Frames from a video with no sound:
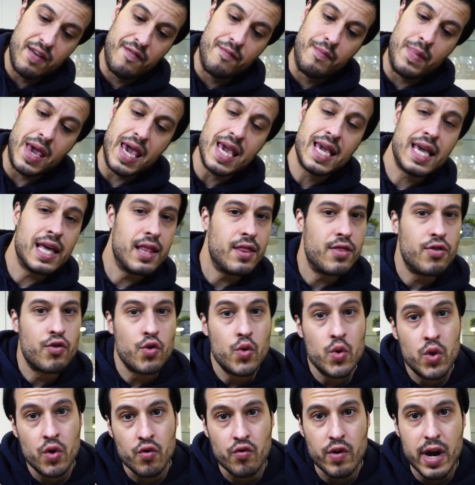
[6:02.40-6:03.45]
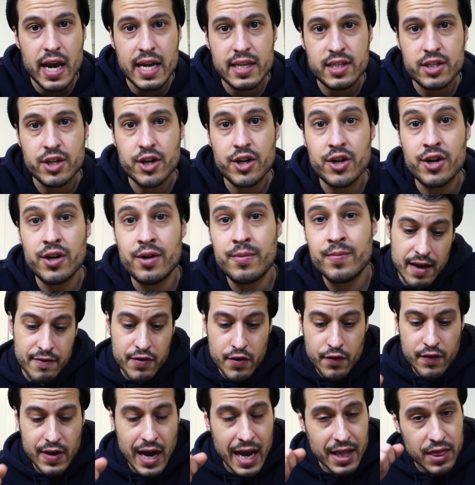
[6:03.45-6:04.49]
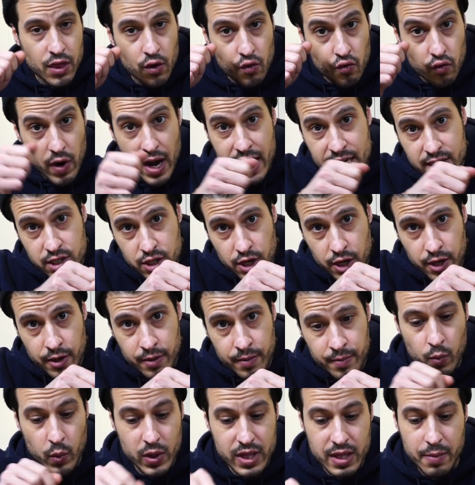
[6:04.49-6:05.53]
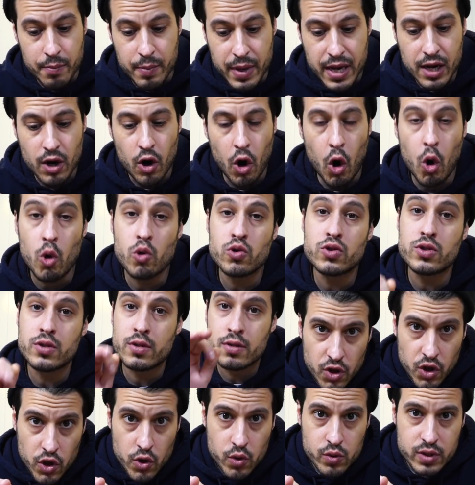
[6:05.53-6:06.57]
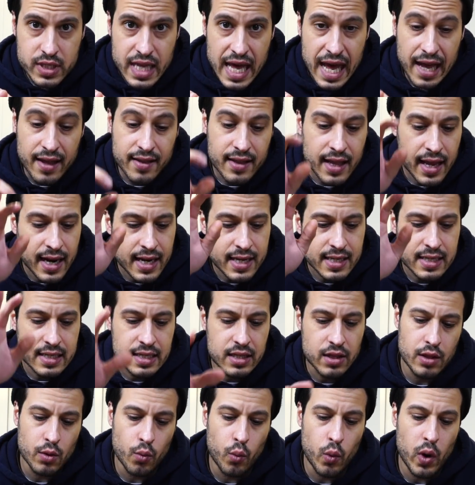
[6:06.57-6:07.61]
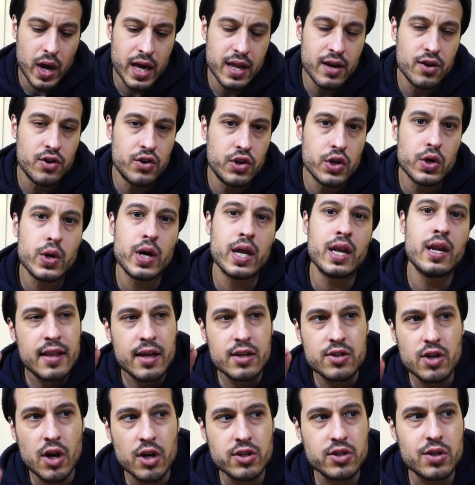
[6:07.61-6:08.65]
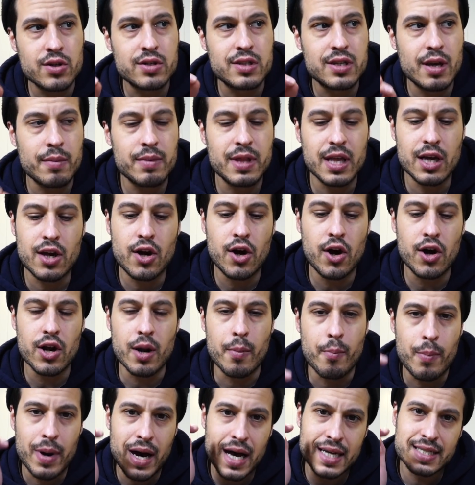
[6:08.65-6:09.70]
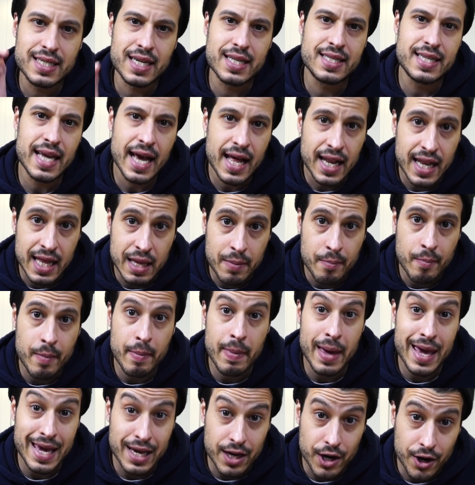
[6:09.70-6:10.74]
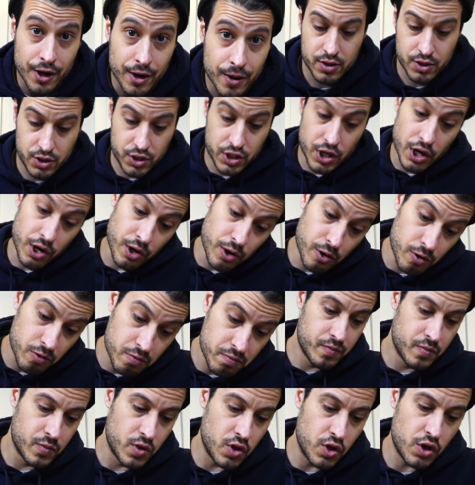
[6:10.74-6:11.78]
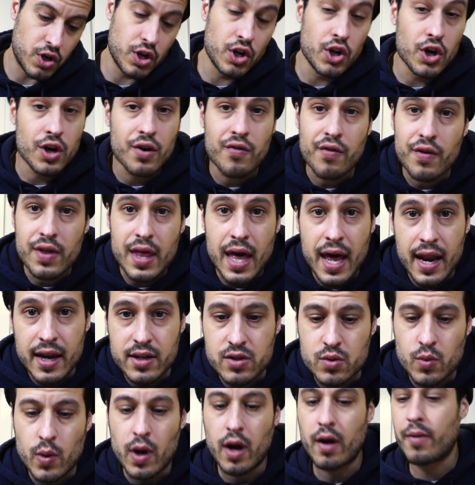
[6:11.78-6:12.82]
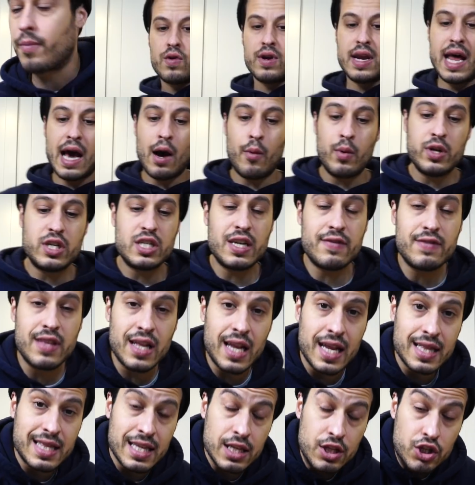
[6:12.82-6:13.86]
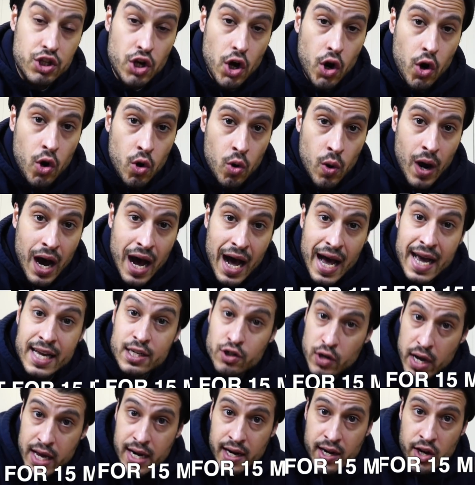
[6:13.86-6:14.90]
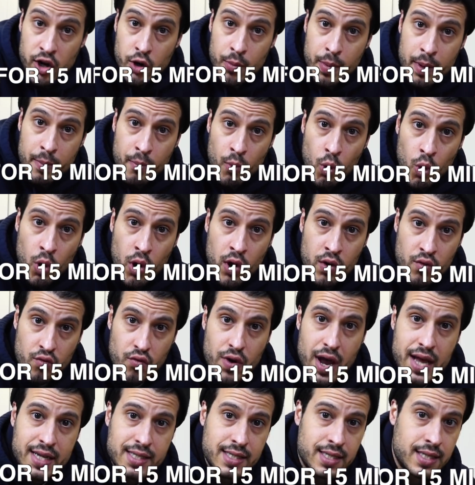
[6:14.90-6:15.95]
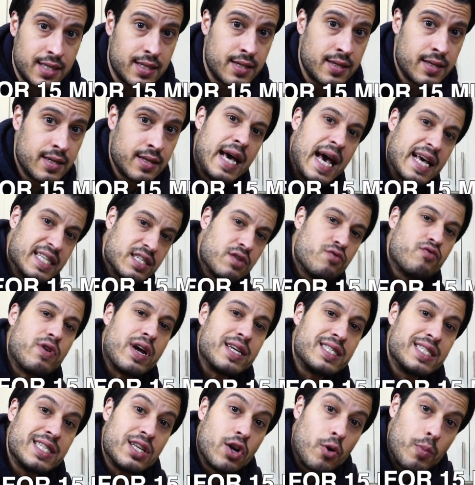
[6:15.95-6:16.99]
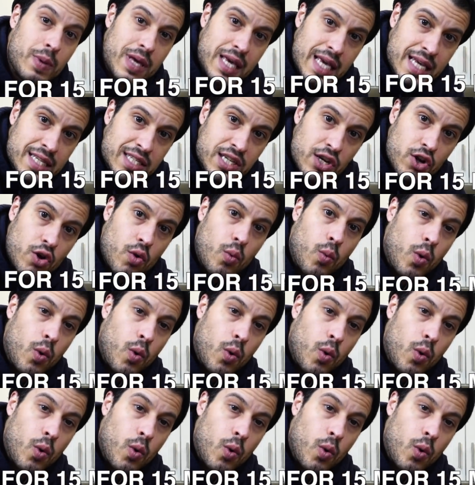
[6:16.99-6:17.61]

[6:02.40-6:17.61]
of make it through the ricer. If you've got the ricer with the big holes, use that. That is the way to do it. There's also something called a passatelli maker. So you can look for that as well. Now we just have to let the dough hydrate a little bit more and rest. As it rests, it'll be easier to